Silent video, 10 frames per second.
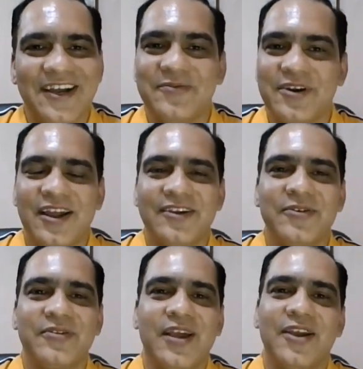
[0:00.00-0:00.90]
I would like to
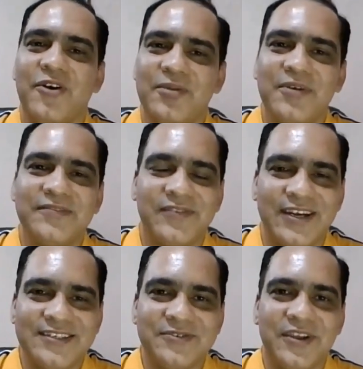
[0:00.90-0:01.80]
thank all my
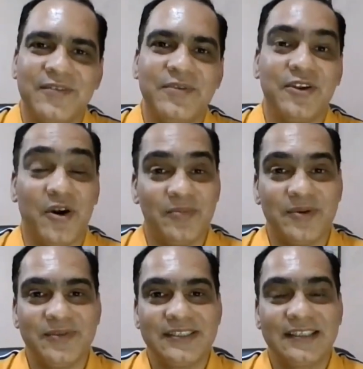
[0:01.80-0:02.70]
friends who gave me
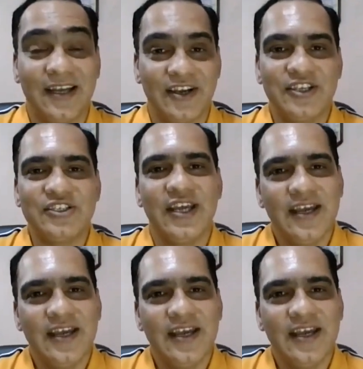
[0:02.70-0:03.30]
compliment, courage,